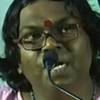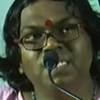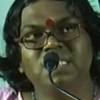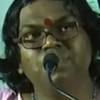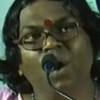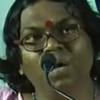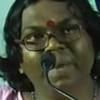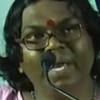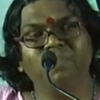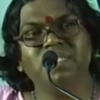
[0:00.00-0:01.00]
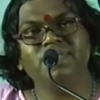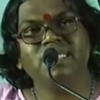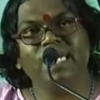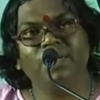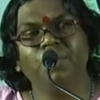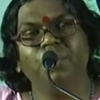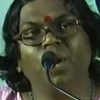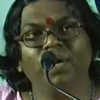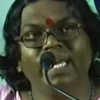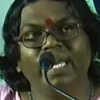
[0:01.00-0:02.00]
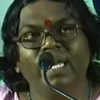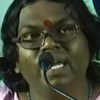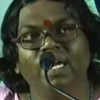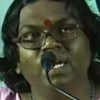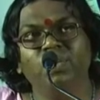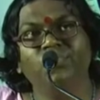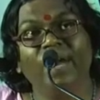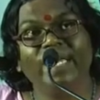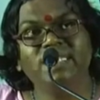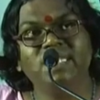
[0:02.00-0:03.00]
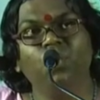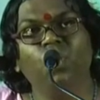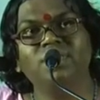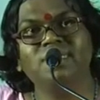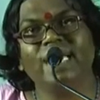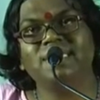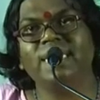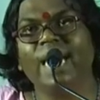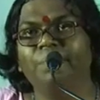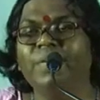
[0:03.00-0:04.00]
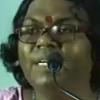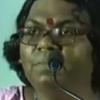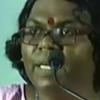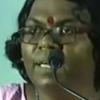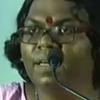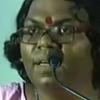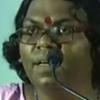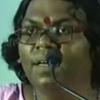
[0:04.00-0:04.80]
a small biopsy was done on my body to find what is actually happening in me.